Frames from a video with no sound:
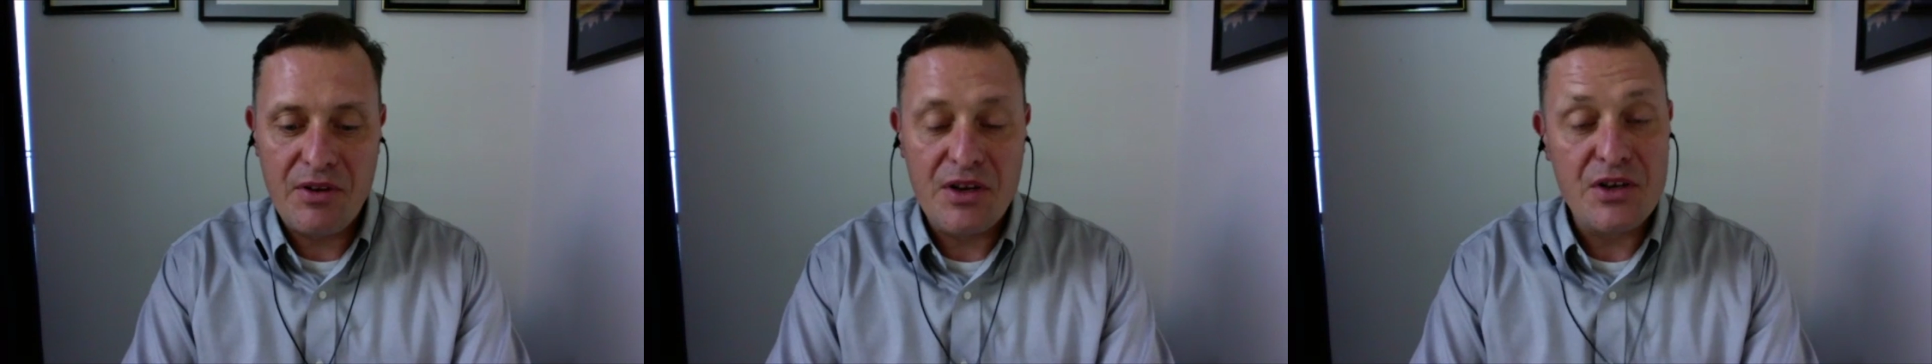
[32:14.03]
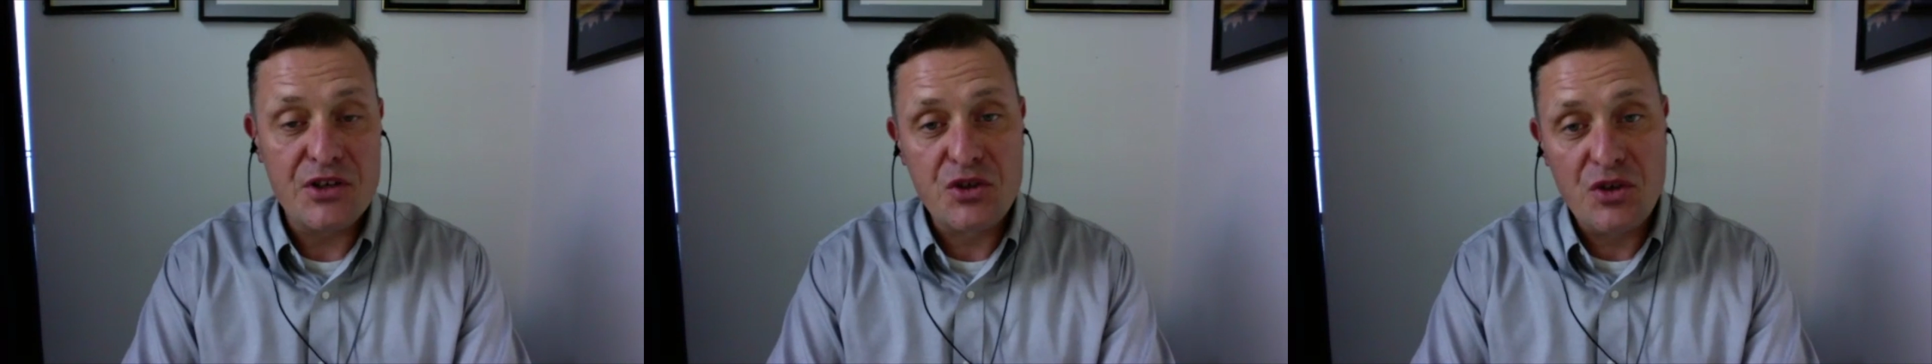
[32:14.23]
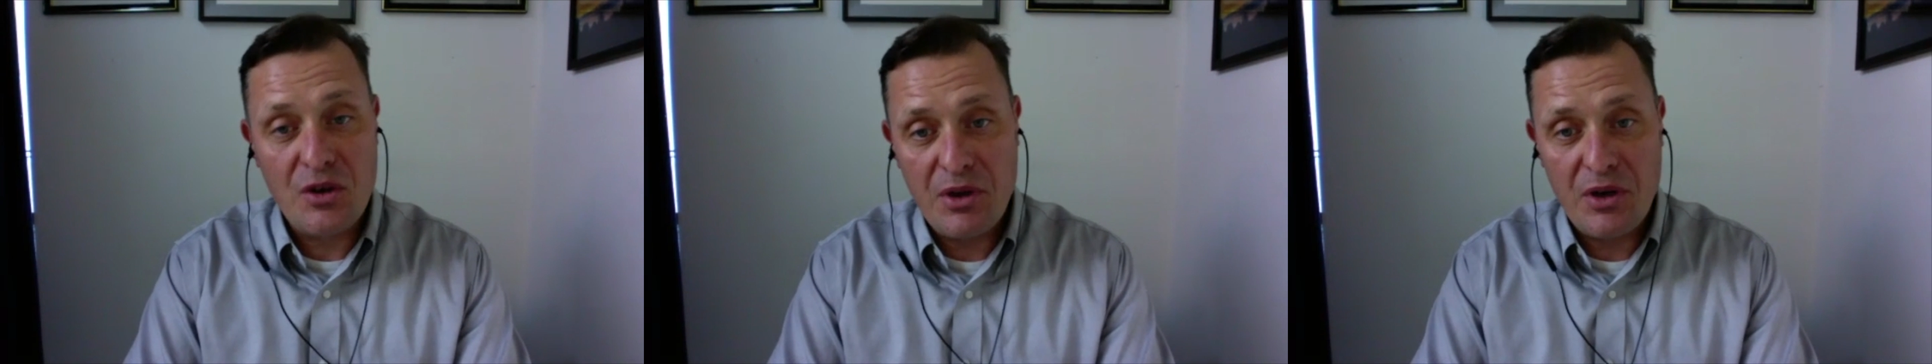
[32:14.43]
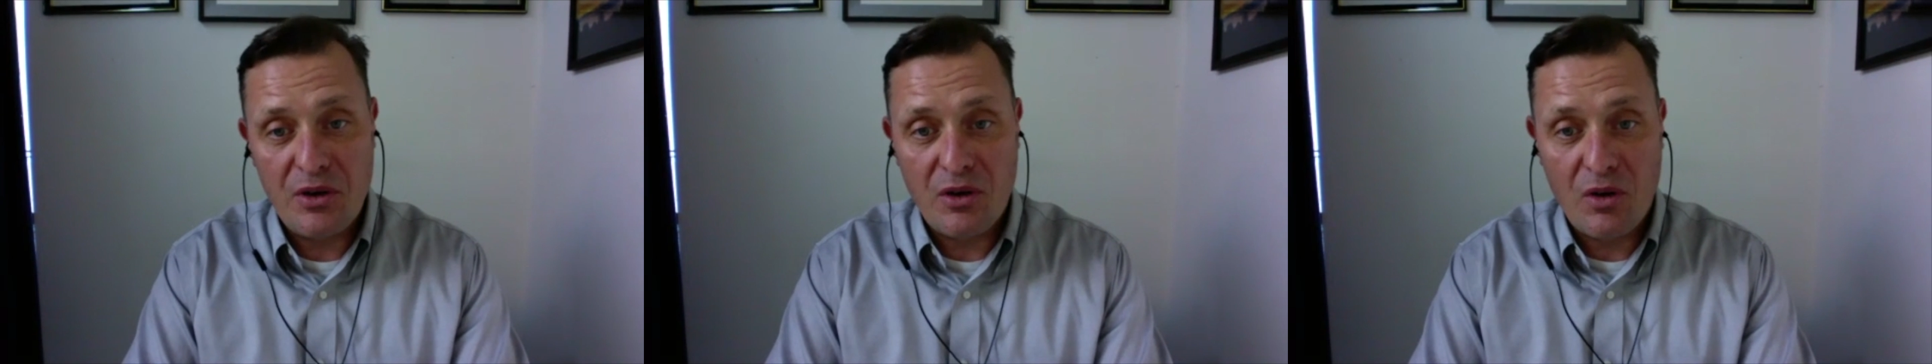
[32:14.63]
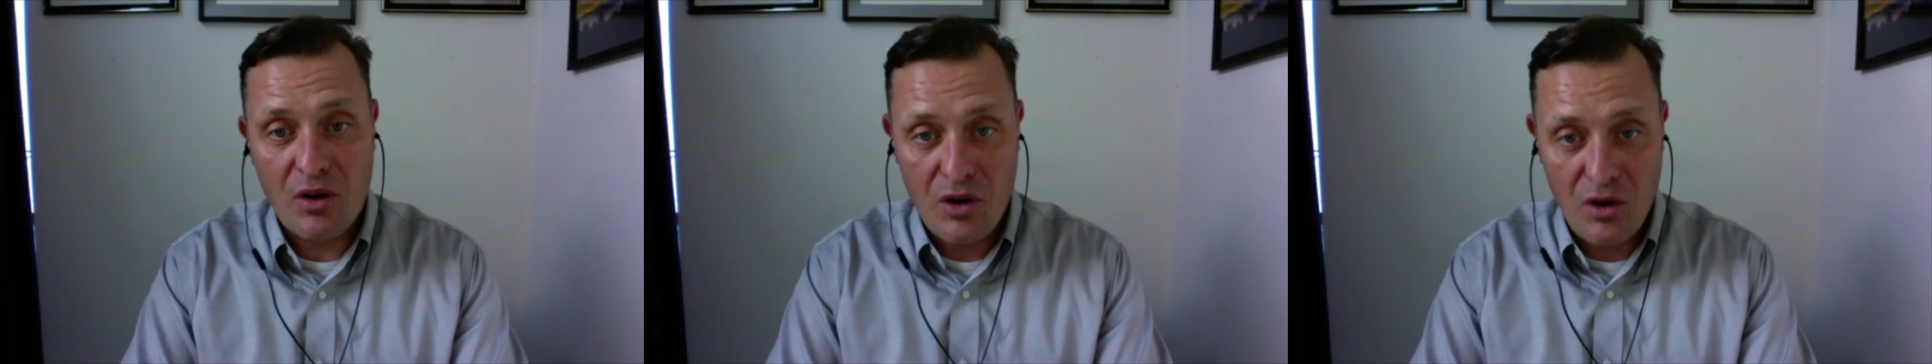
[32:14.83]
distributor
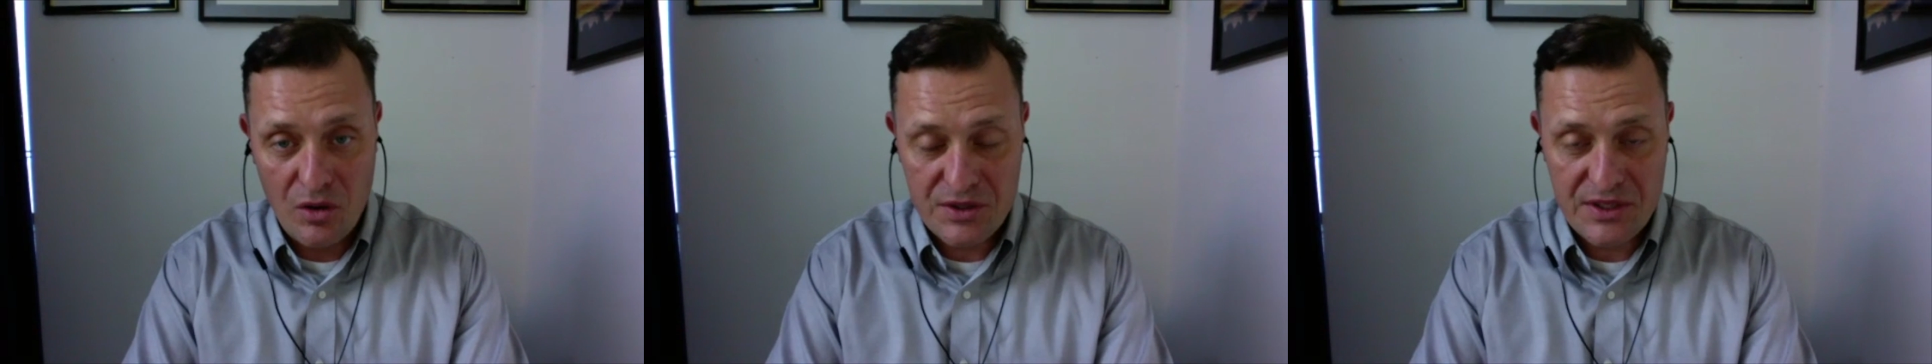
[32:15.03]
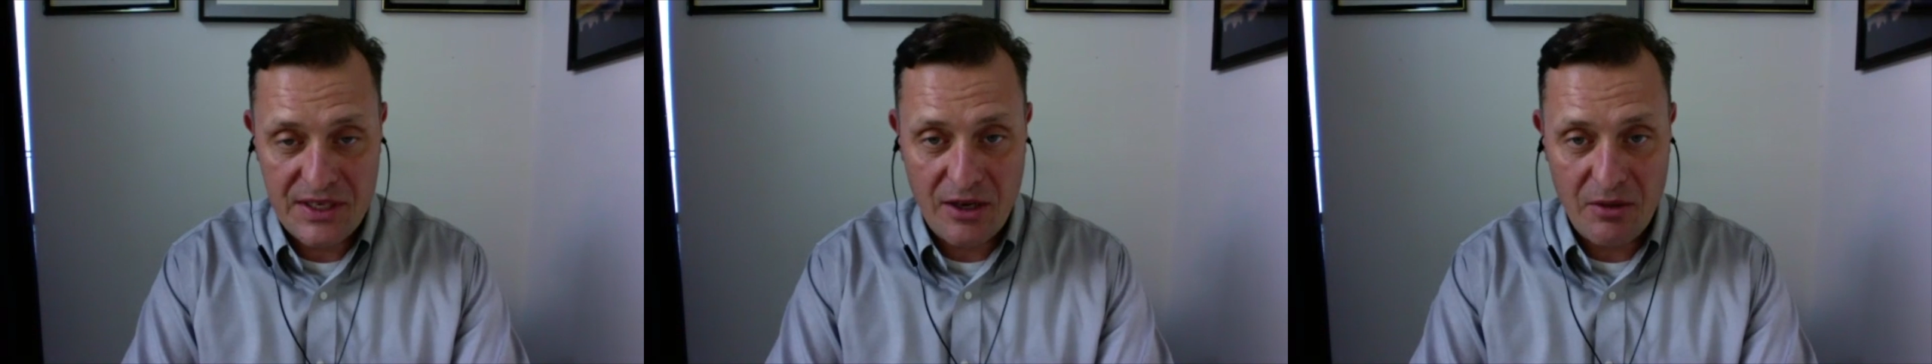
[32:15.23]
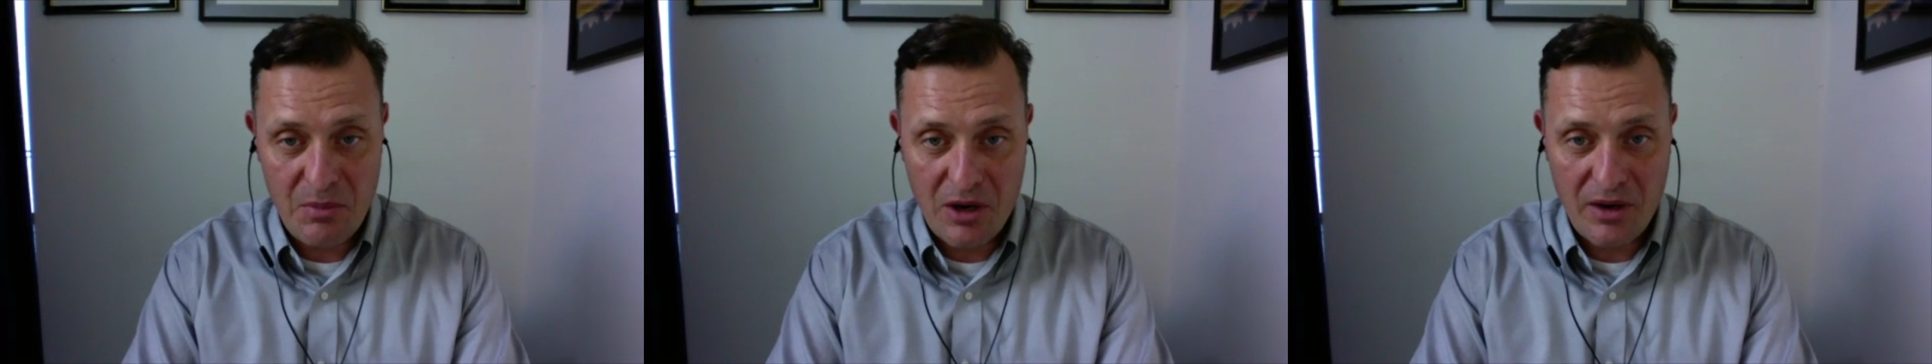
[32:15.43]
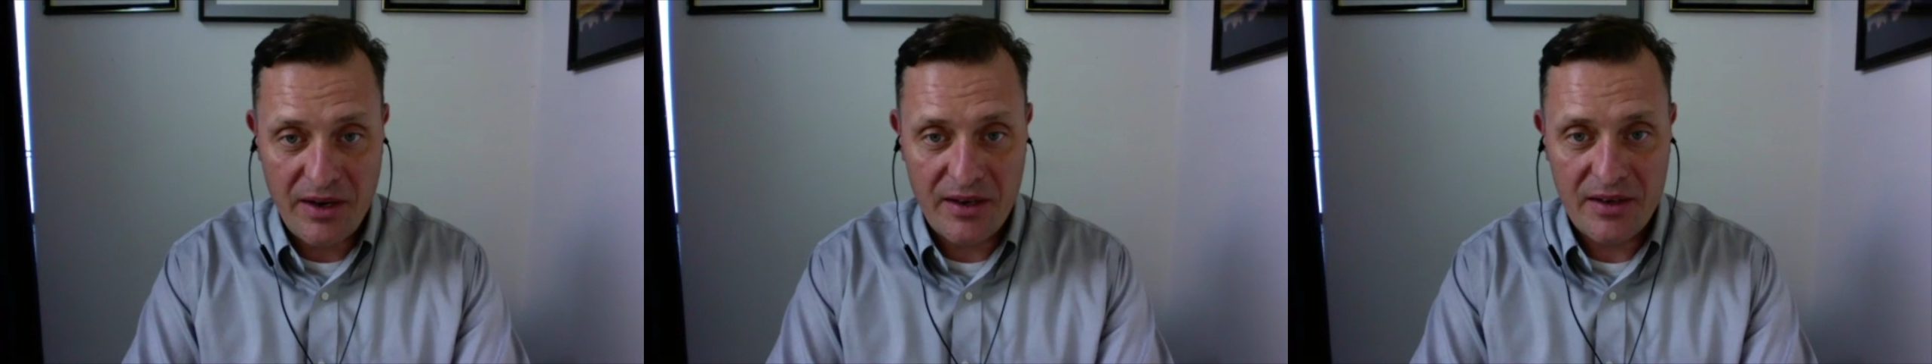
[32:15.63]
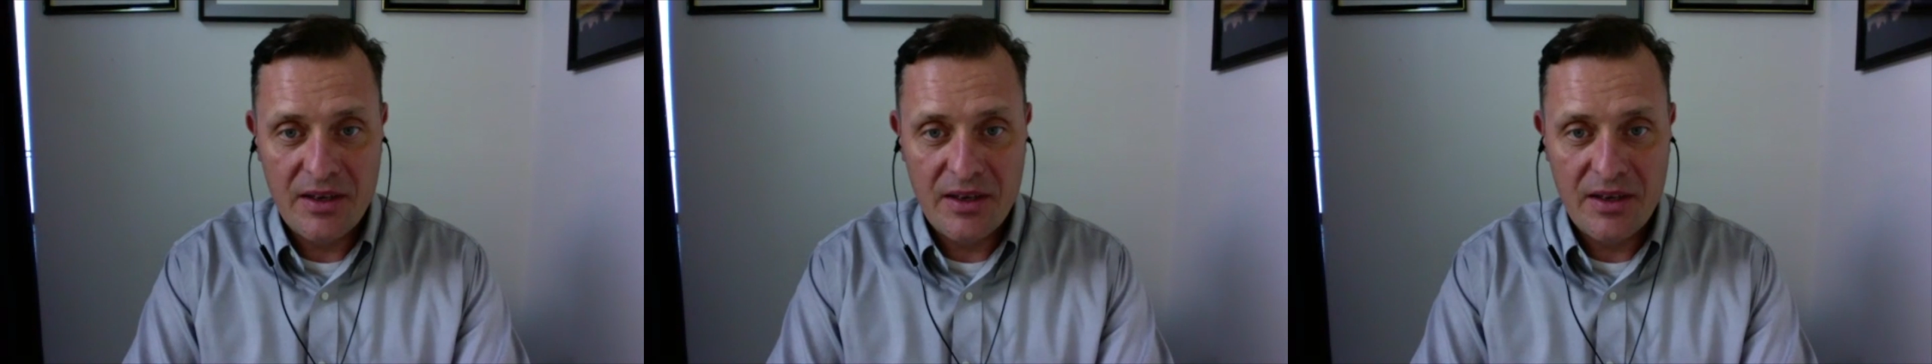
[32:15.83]
or a wholesale market.